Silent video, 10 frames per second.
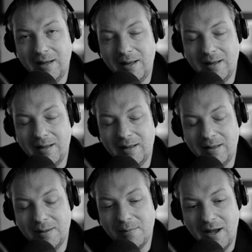a
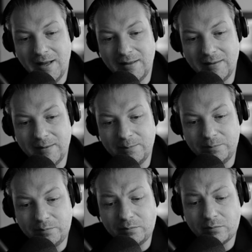demand,
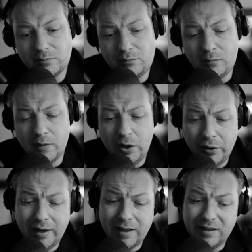you
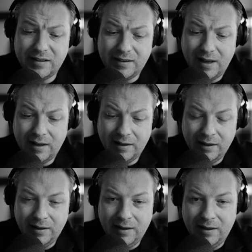can understand
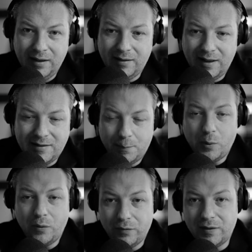that's
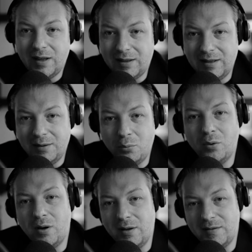proof that the
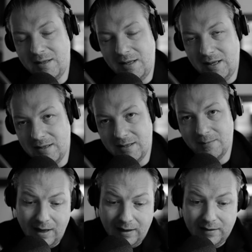world needs
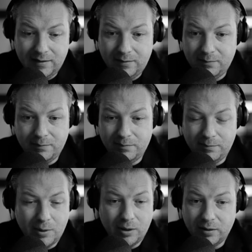that
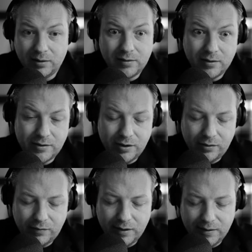product or
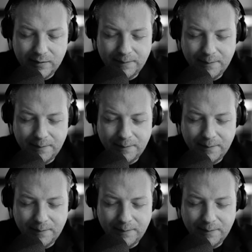service.